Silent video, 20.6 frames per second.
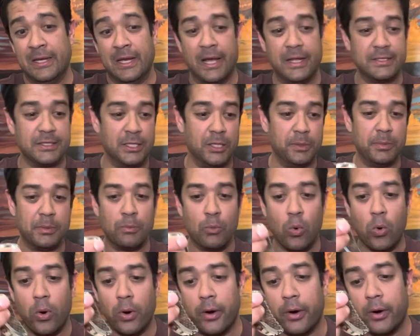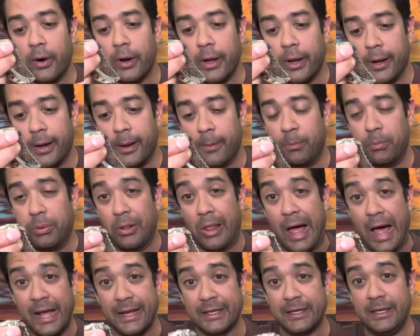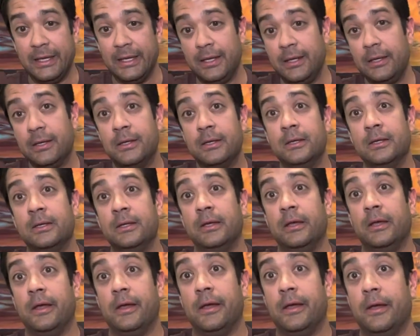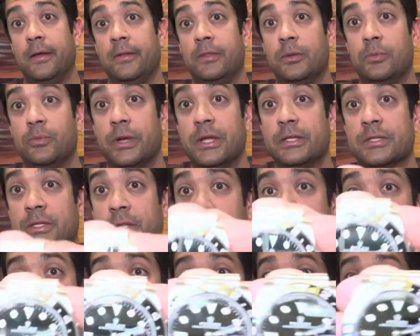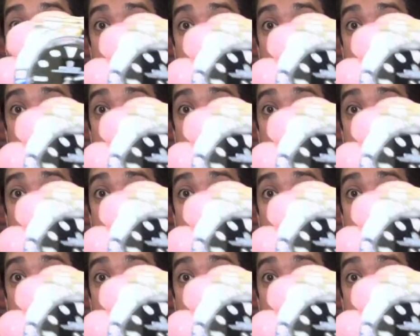little bit more blocky in the bracelet